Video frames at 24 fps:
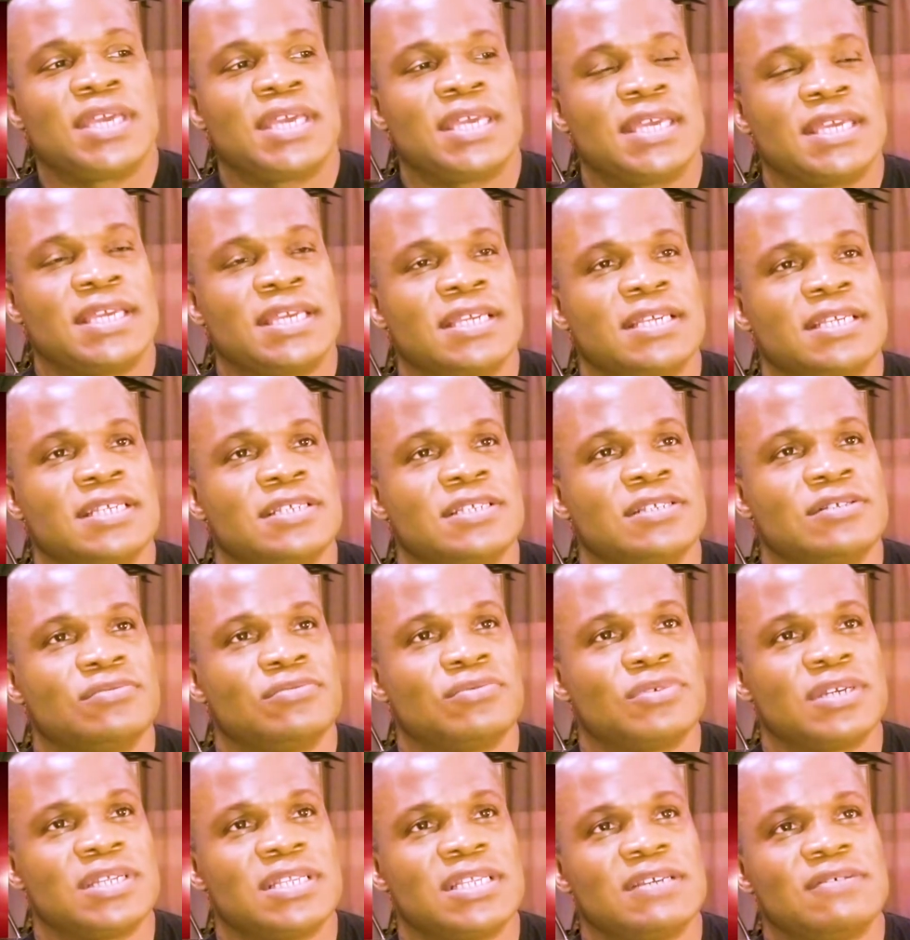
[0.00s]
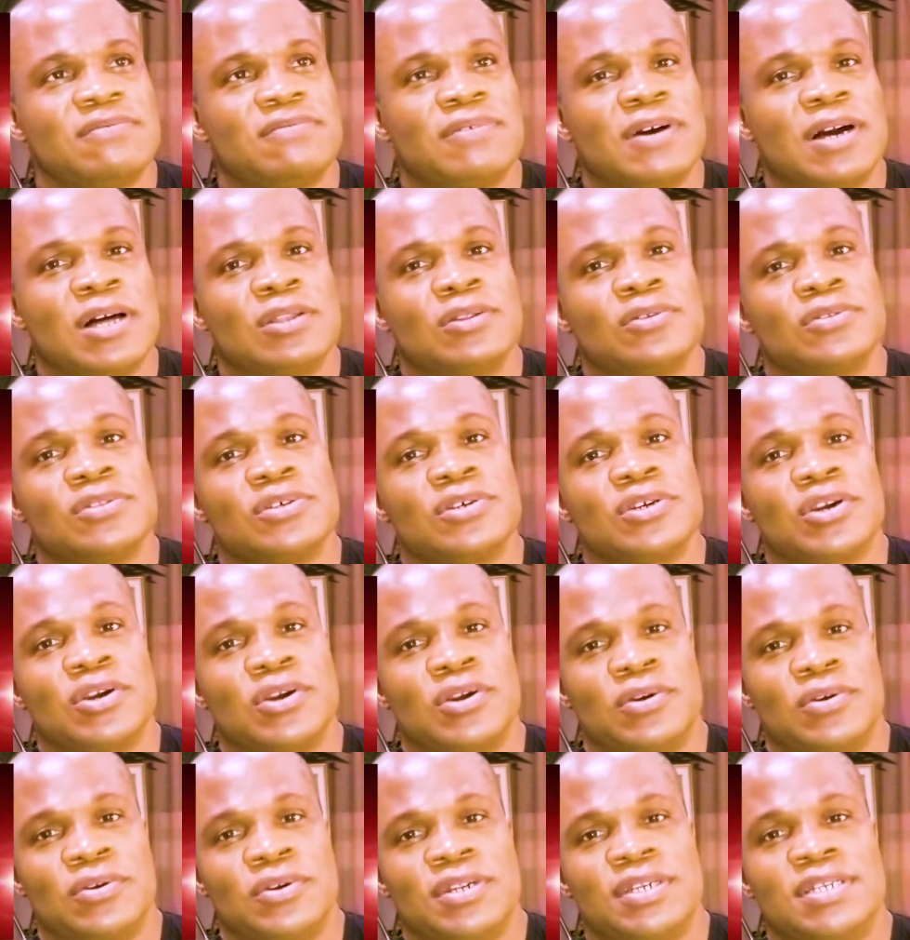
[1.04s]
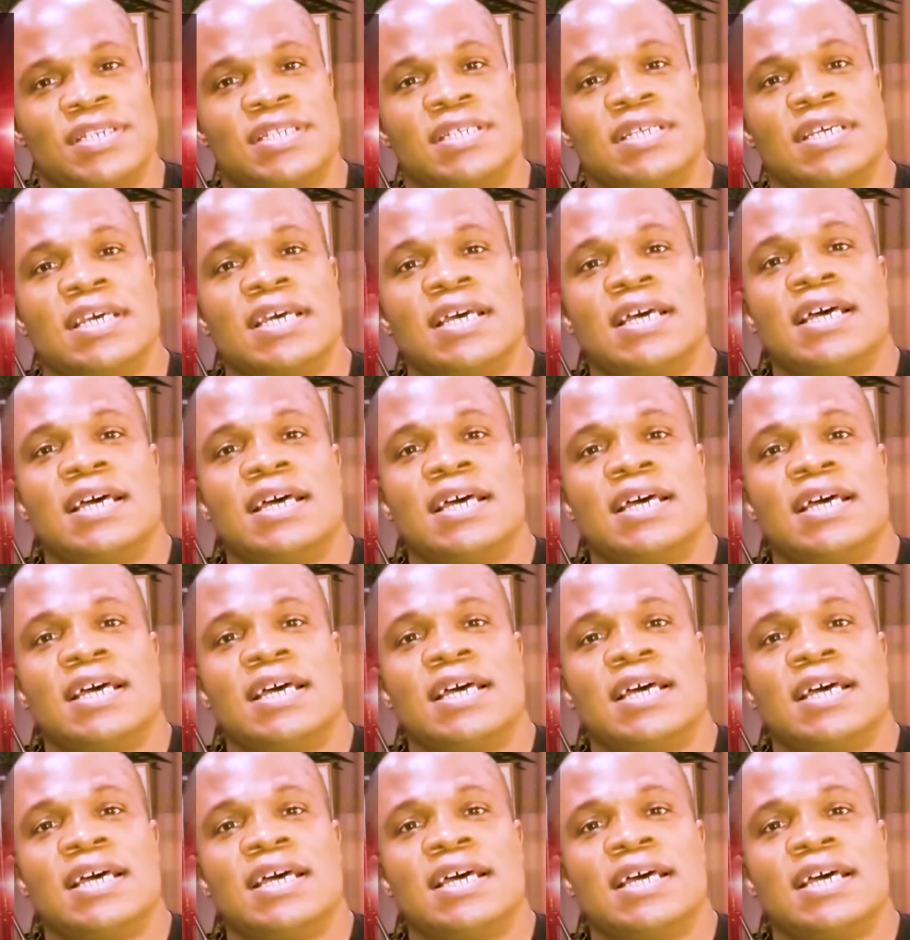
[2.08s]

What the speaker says: is really follow the current